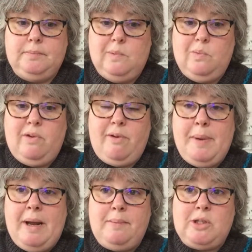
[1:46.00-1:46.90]
what have I
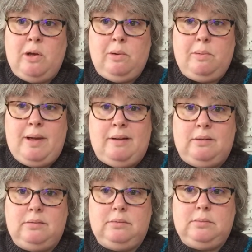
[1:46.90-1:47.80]
been up to?
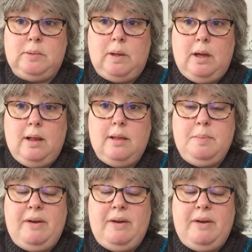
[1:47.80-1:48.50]
Well, there's